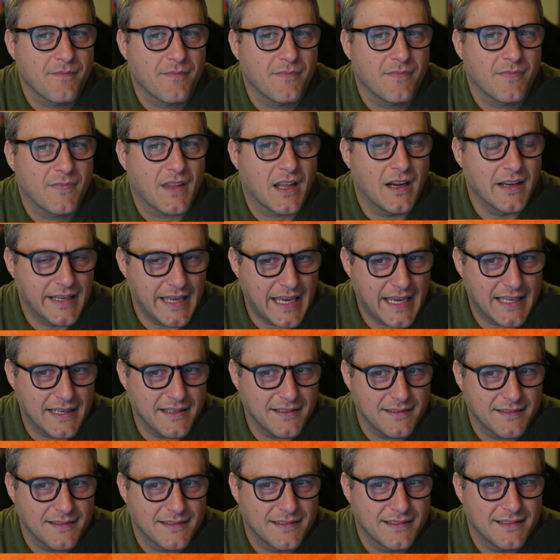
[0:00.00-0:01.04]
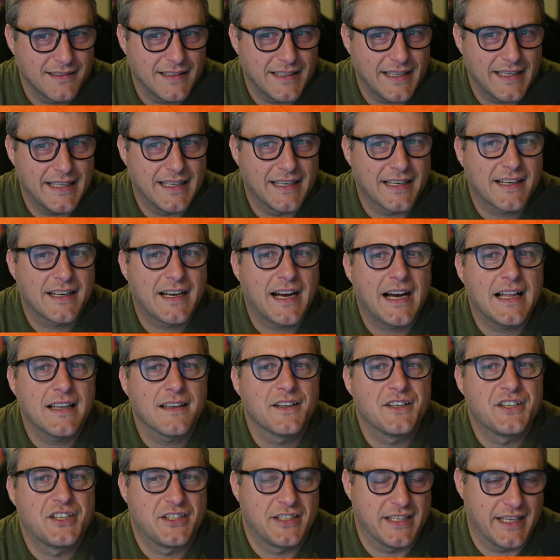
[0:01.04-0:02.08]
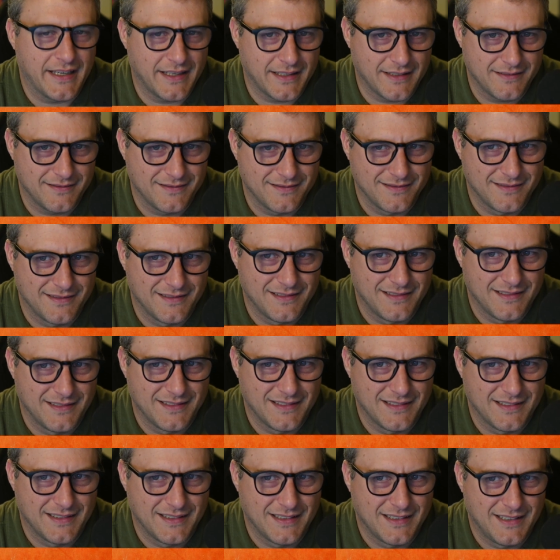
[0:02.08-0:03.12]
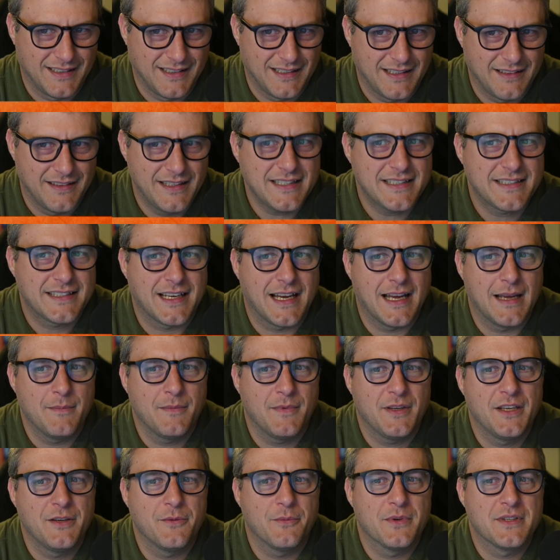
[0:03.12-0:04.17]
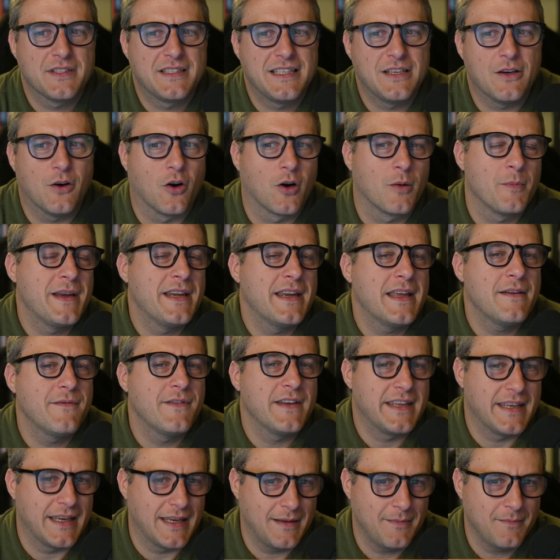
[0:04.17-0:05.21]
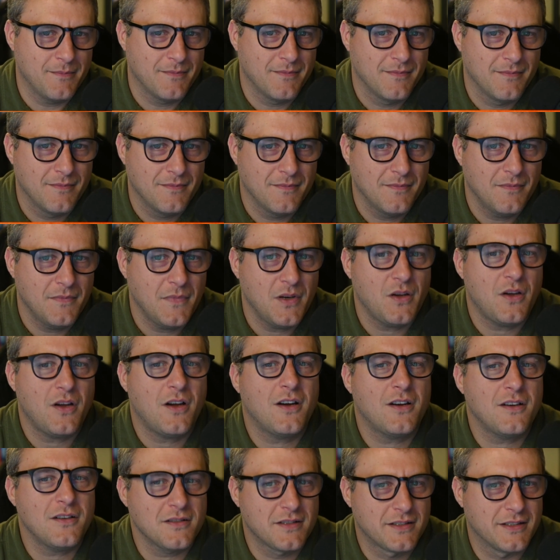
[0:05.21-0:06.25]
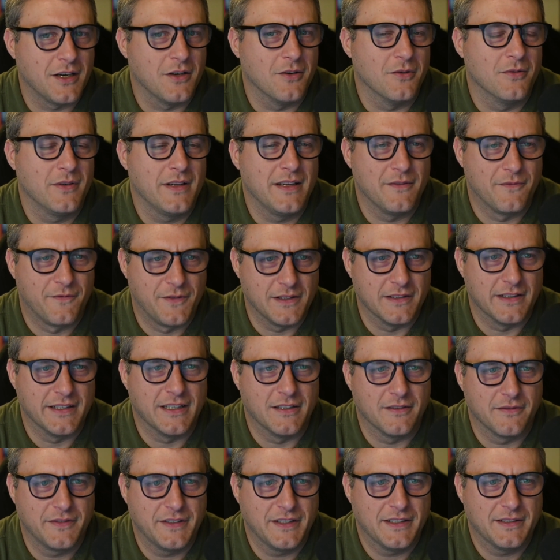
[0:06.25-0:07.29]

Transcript: Again, in a college setting. This time, it was the Army-Navy game, also in Philadelphia.